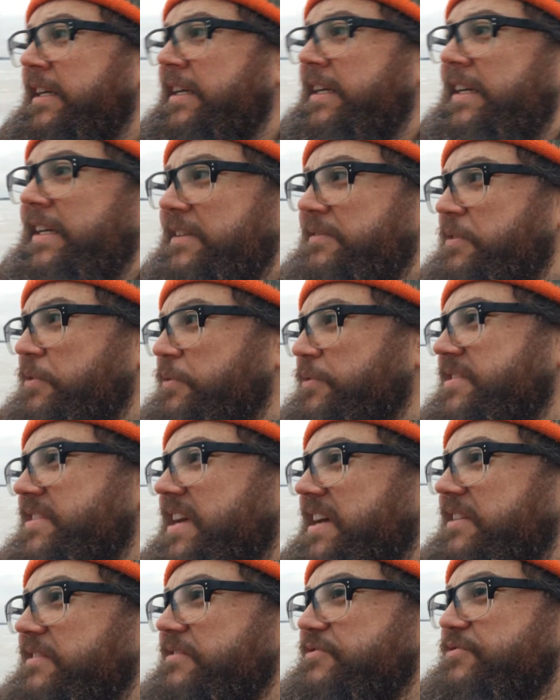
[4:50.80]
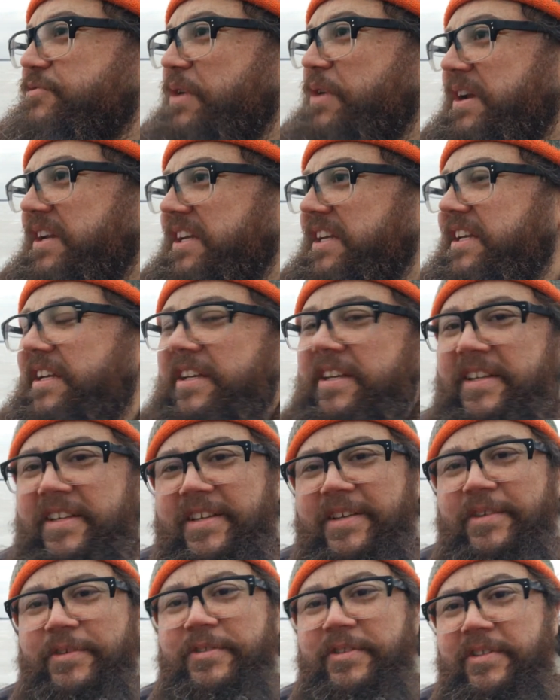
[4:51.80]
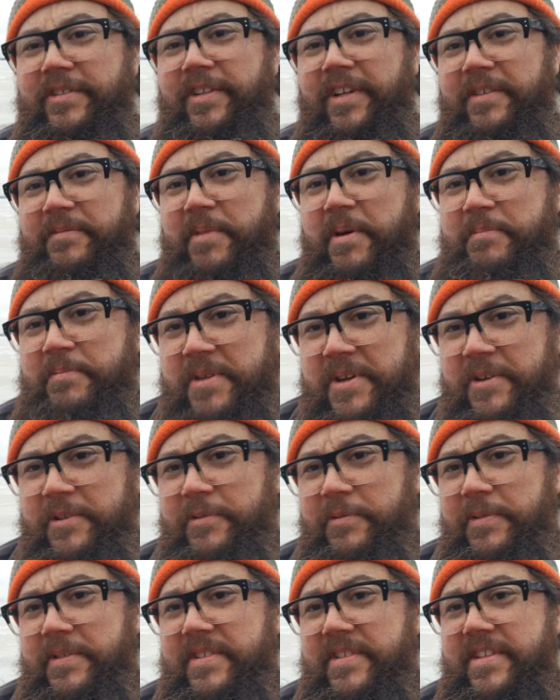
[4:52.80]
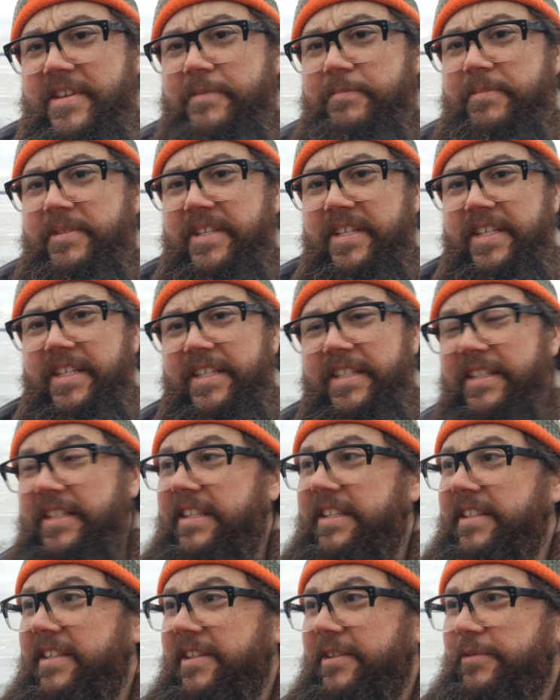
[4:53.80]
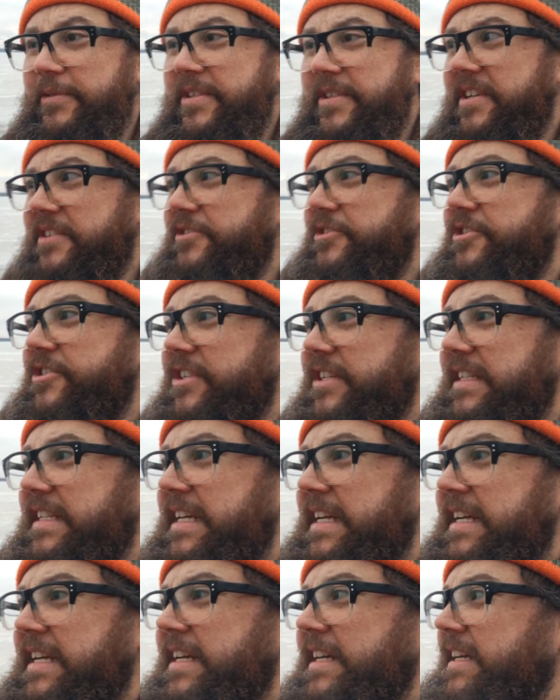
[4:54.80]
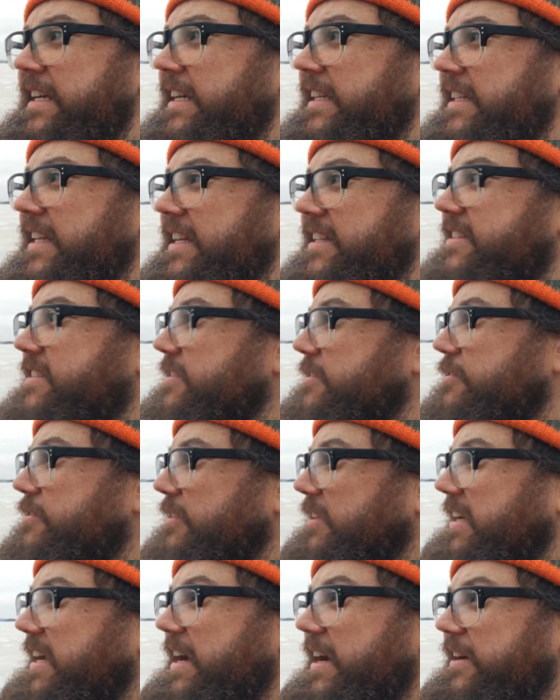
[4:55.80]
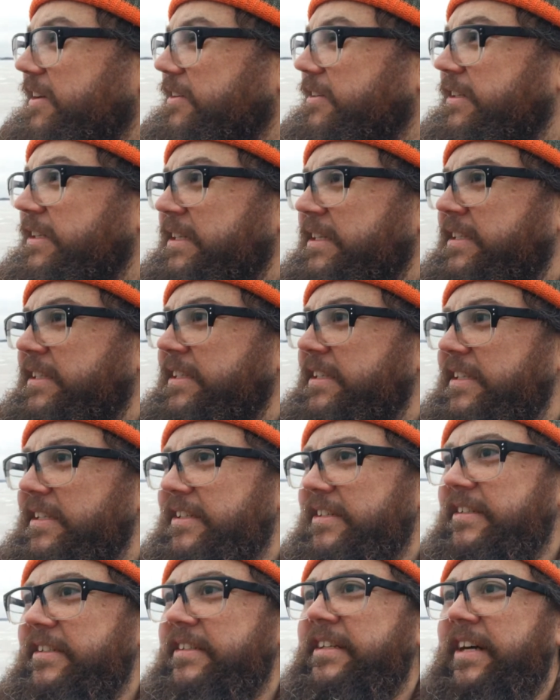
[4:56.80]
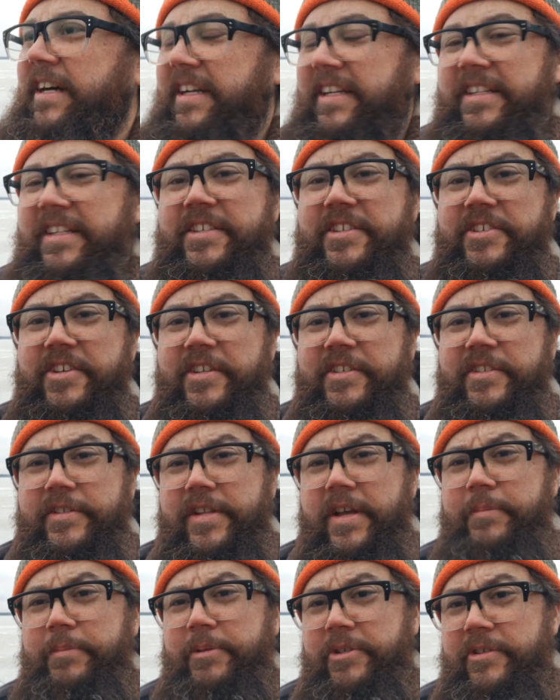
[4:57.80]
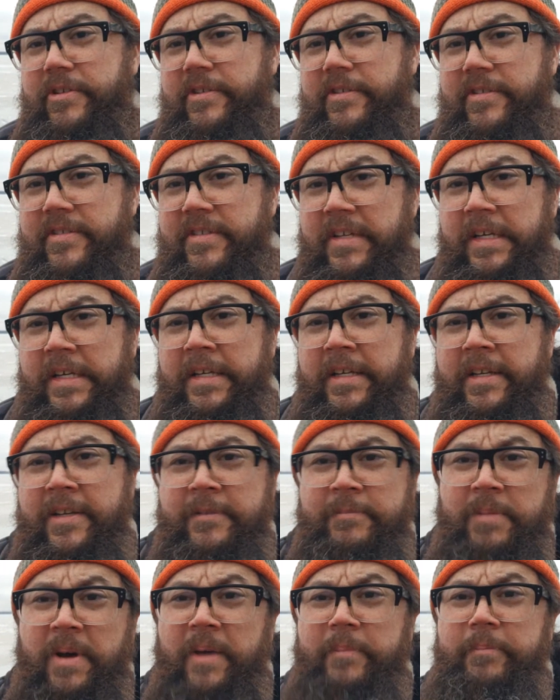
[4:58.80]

And if it was -20, it would look like my beard was dipped in liquid nitrogen. And that's usually how, you know, I can judge temperatures by